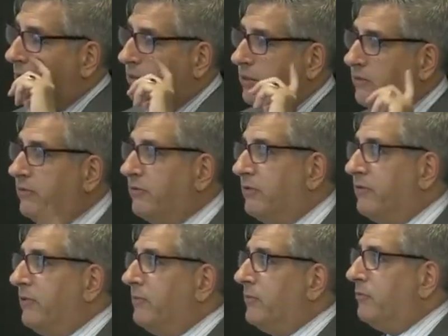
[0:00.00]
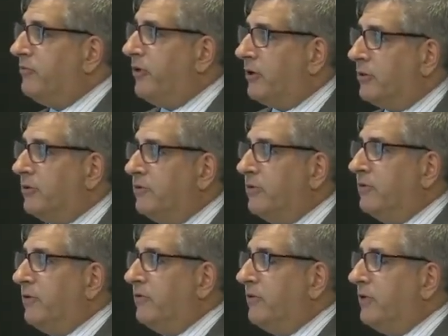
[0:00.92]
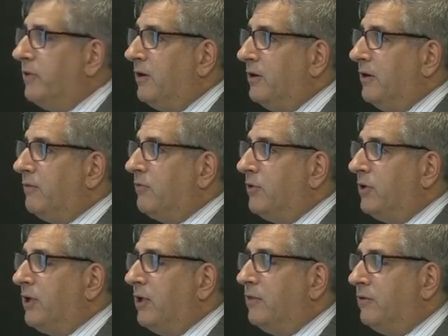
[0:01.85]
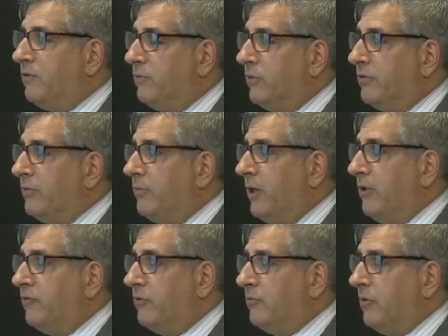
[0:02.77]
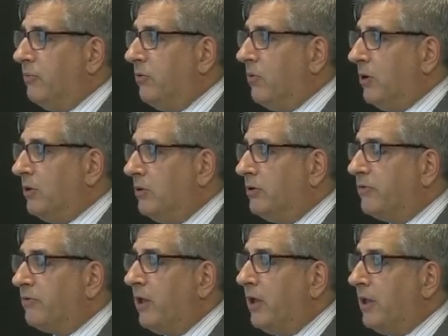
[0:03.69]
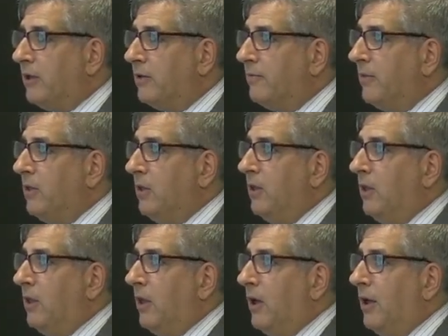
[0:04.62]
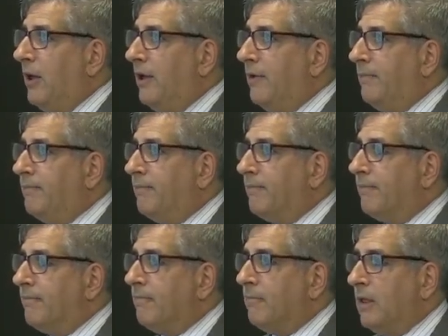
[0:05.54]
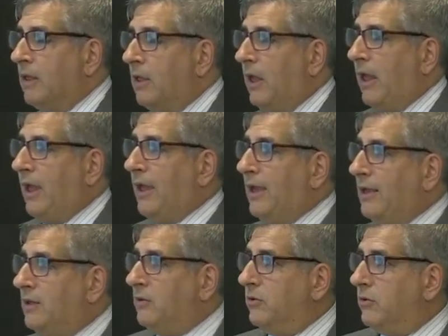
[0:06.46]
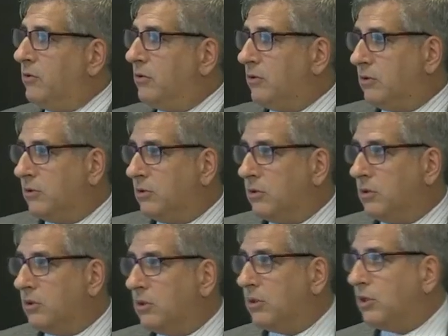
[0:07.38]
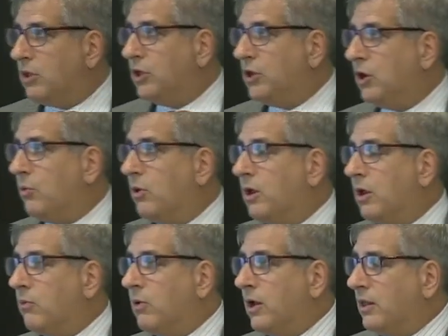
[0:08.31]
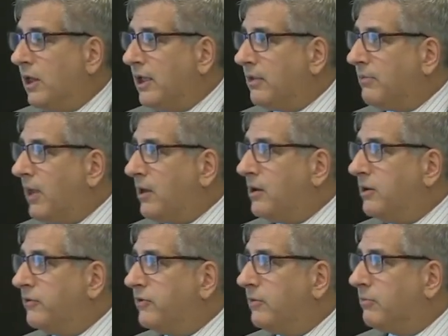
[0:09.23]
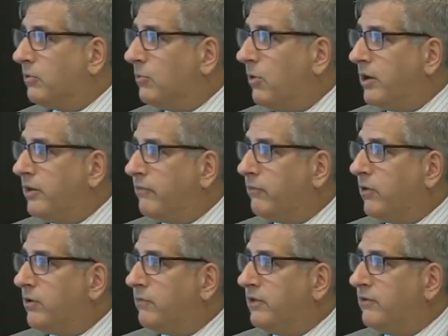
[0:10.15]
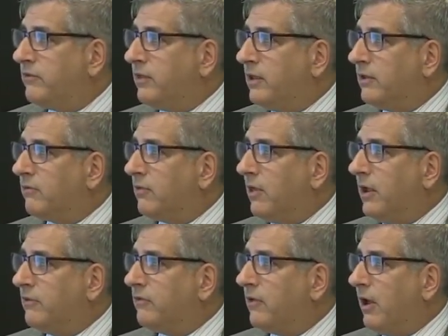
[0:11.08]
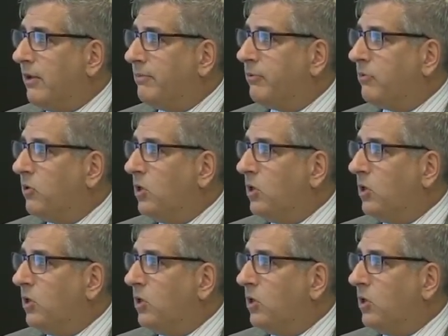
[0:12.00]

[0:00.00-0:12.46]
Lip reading: This is the symptom checklist, as I said, that I never look at. This is what the patient report looks like. And what I like about it is, number one, if one of these things lights up,